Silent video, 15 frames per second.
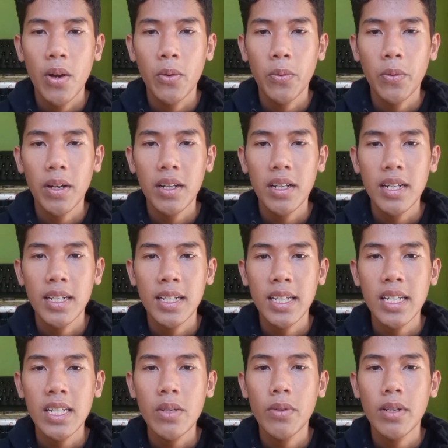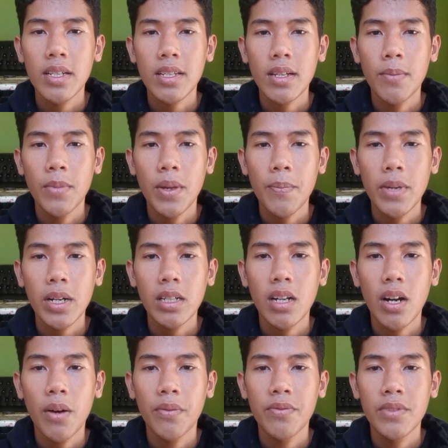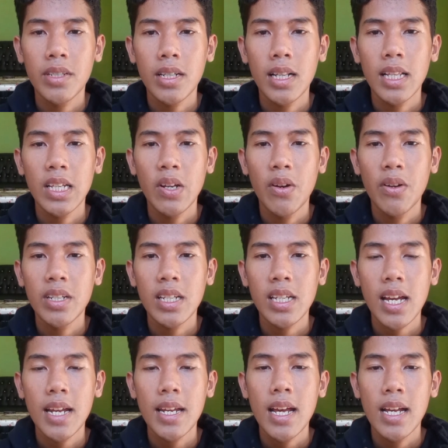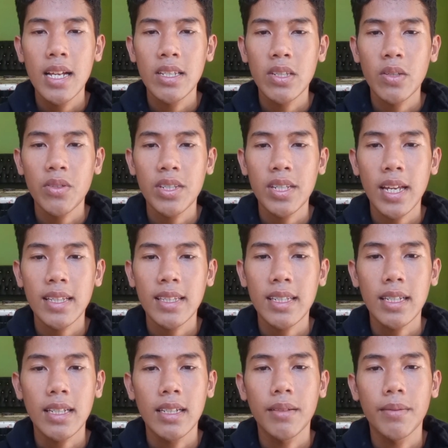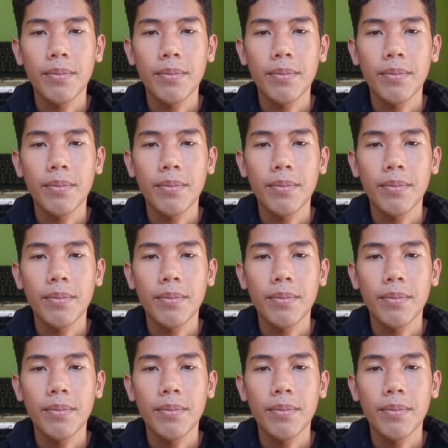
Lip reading: where he was a member of the Linnean Society.